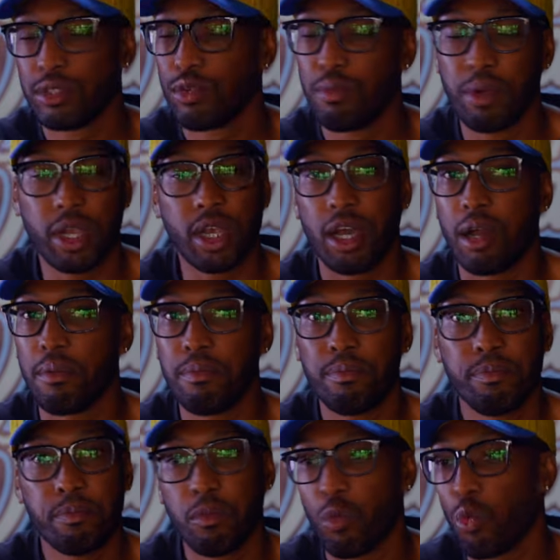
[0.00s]
to
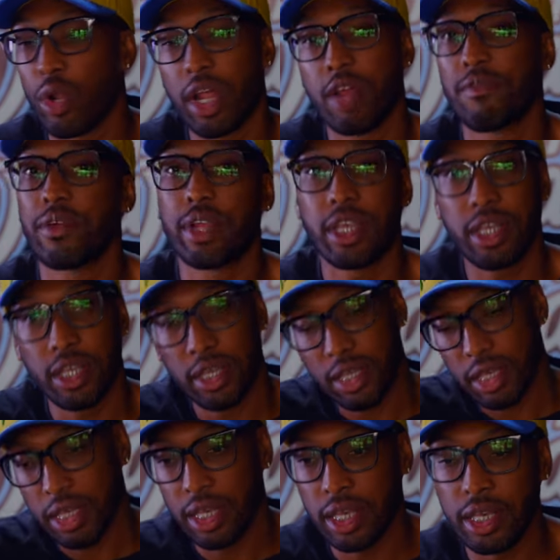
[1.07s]
become whatever
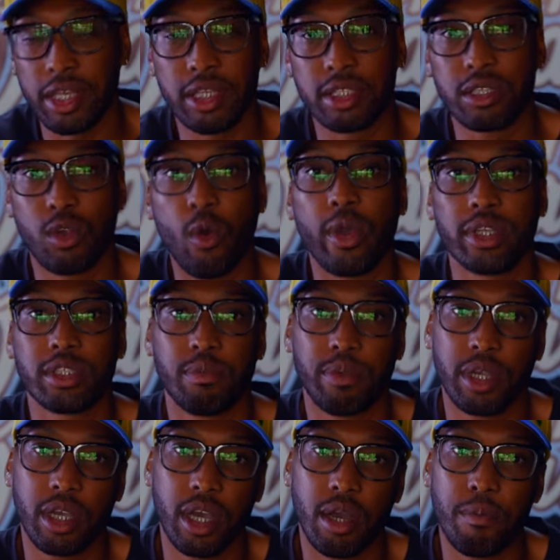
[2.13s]
he is going
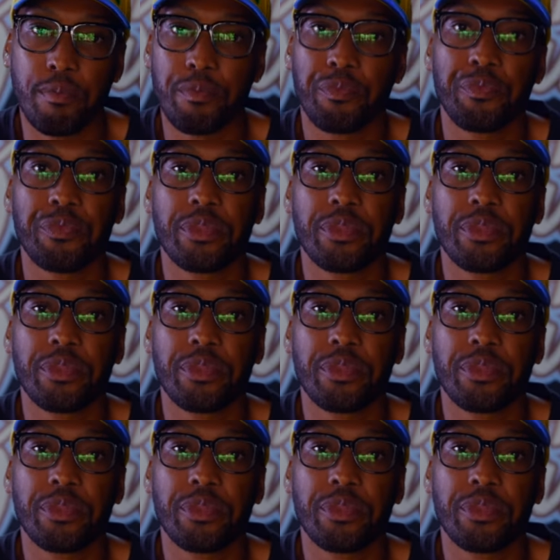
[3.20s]
to become.